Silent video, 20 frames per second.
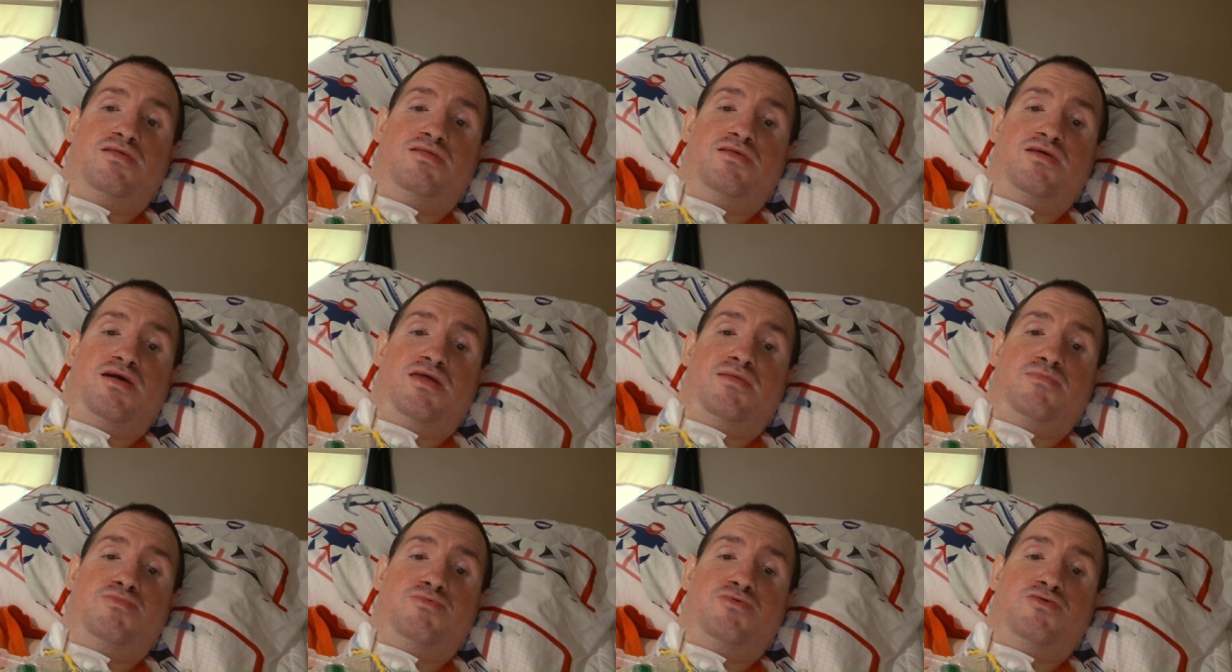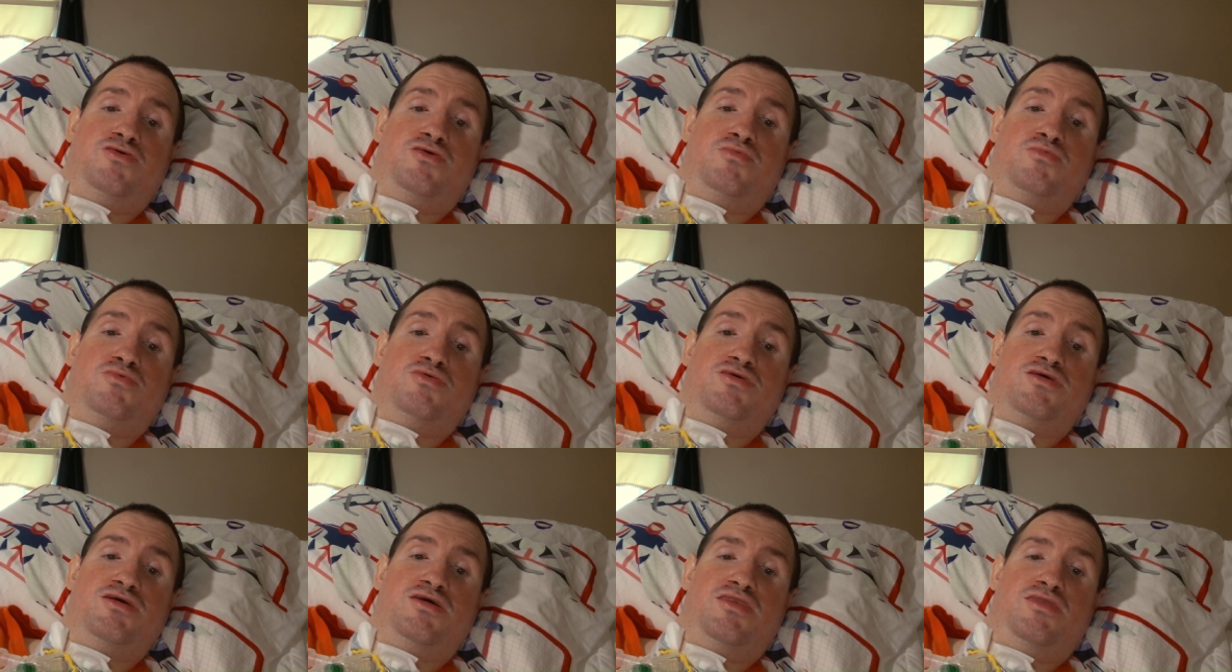Donald Brashear was
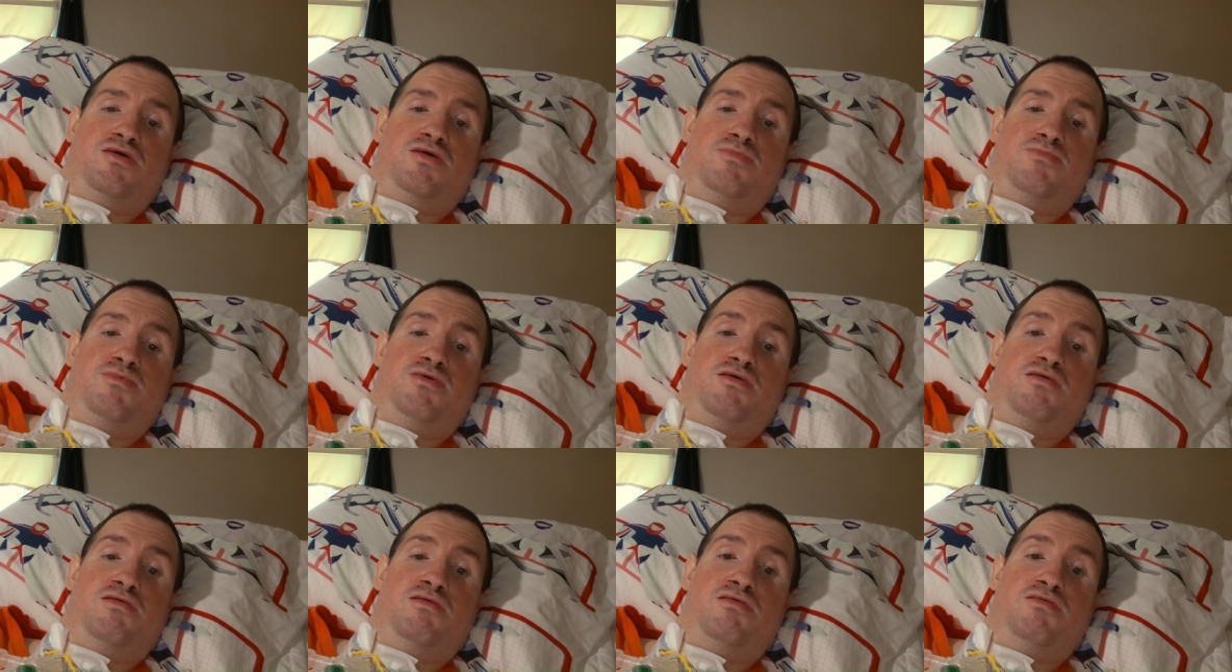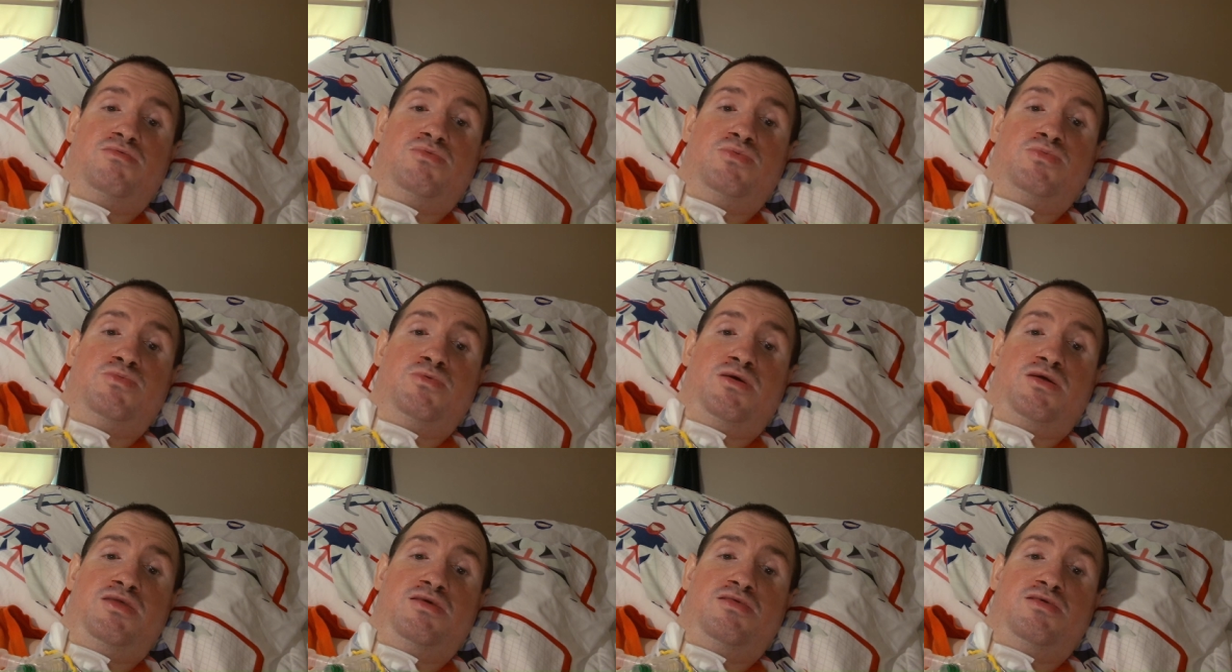like a nightmare
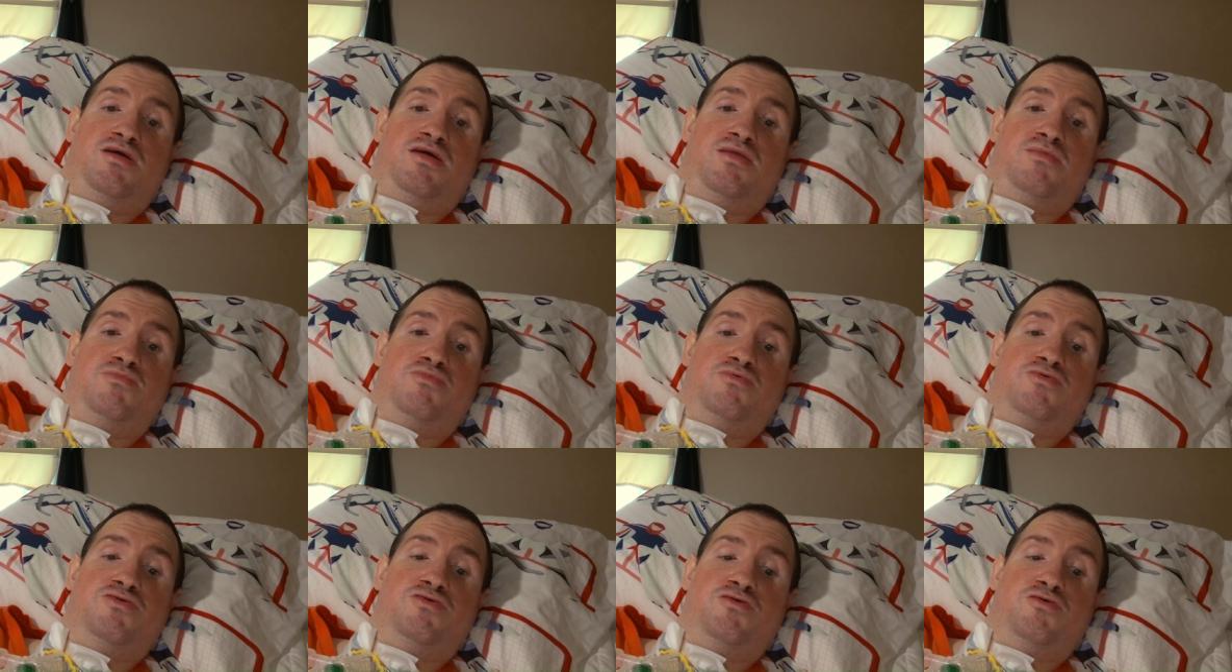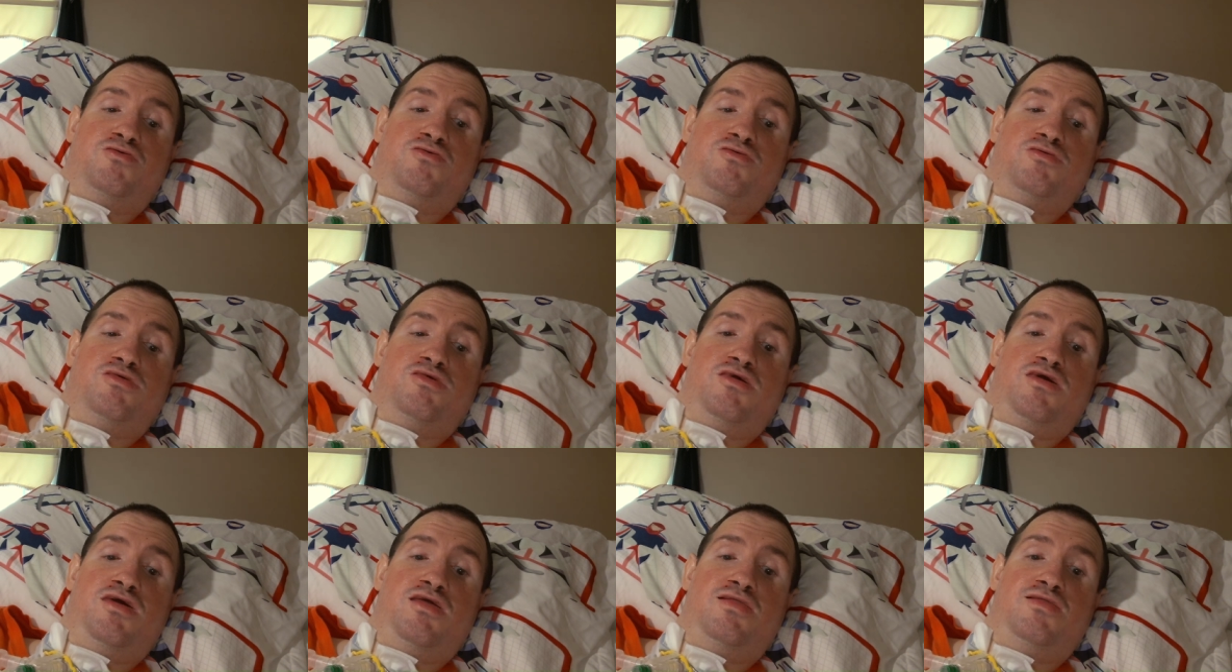fighting for Brashear because
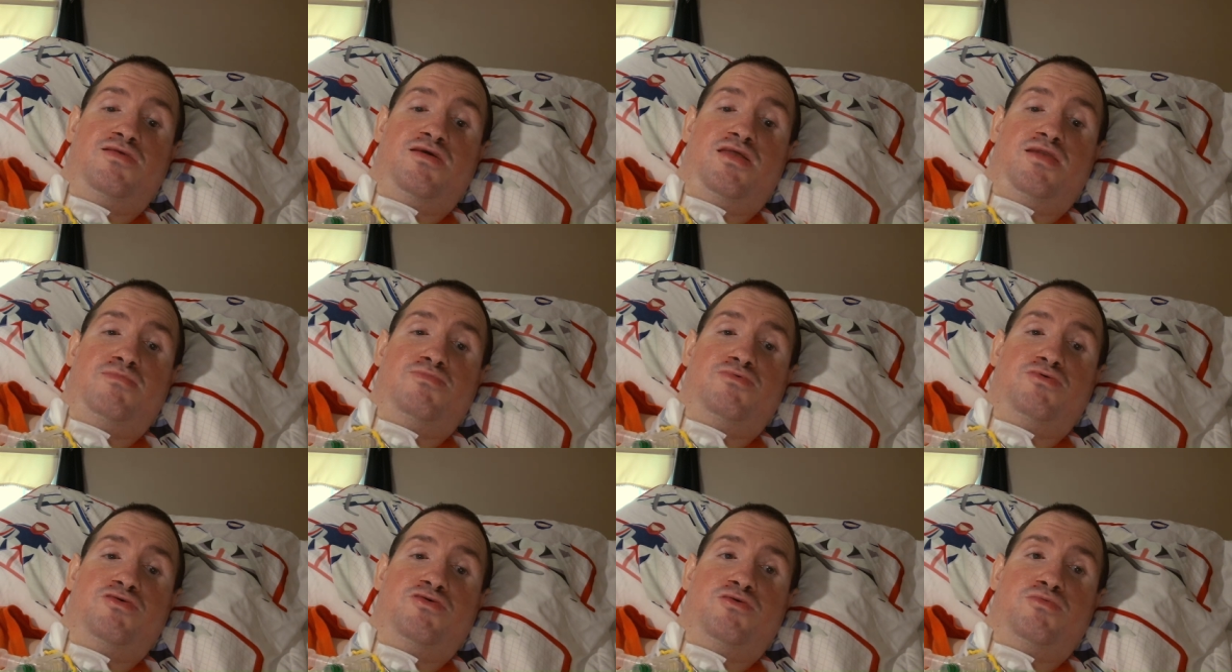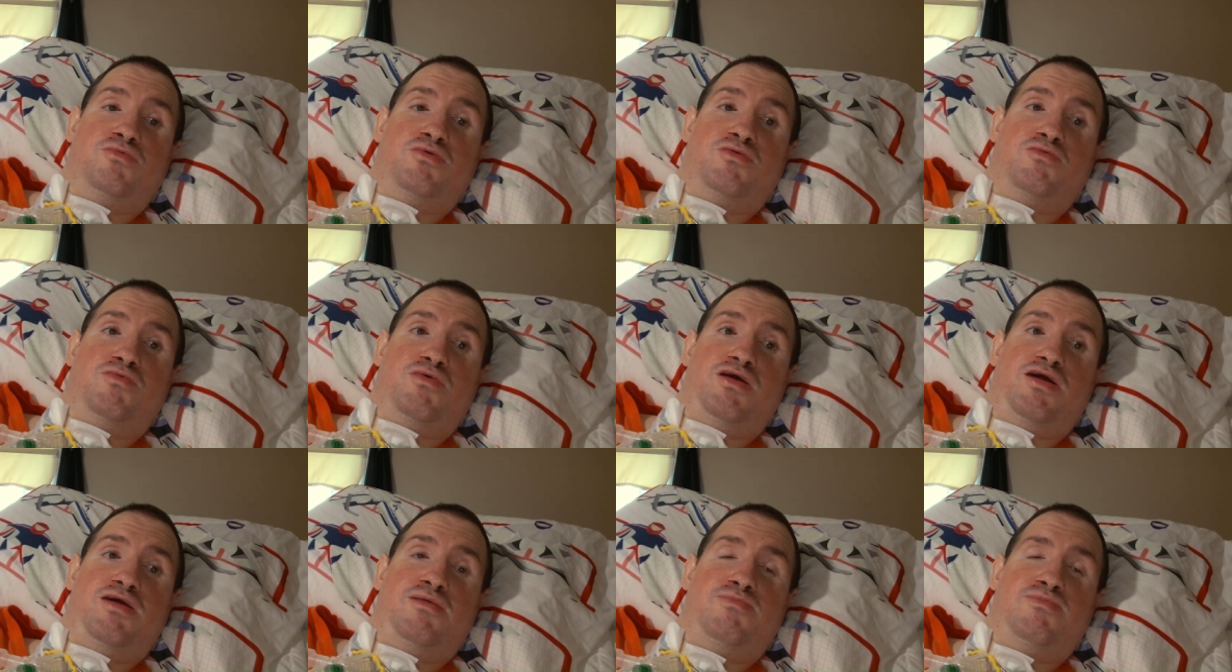Donald Brashear
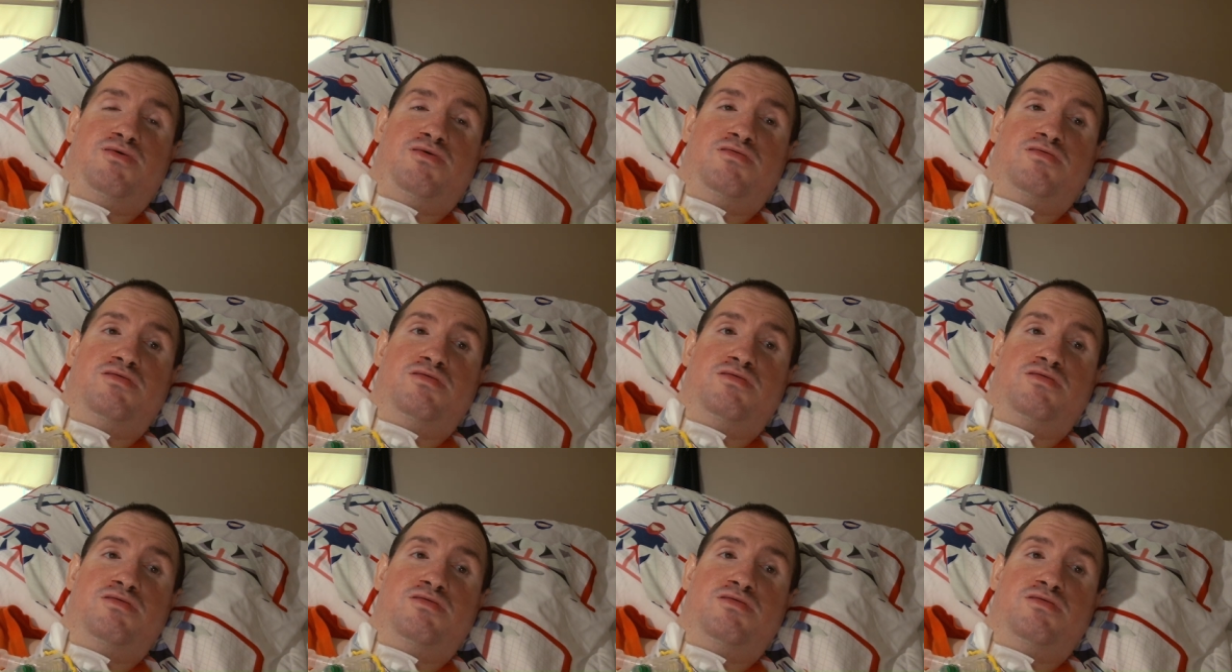grabbed